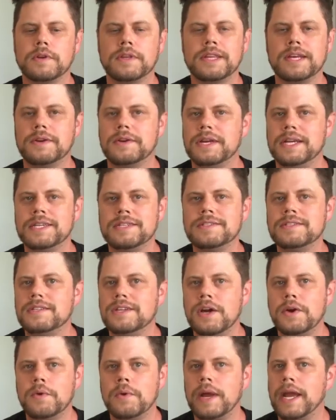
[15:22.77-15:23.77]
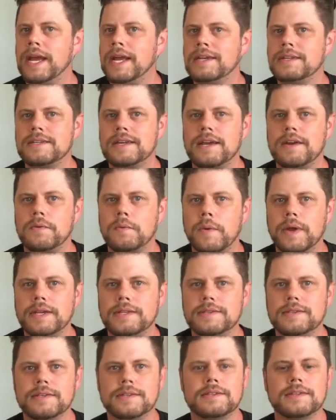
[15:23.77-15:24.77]
There is no
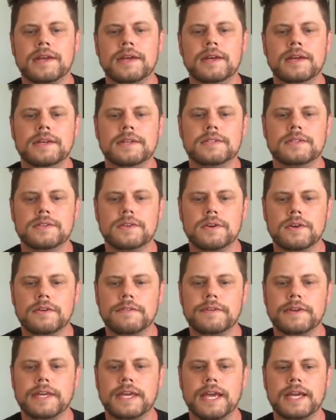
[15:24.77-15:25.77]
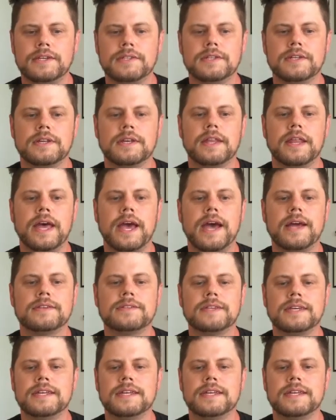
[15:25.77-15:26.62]
anti-racist certification class.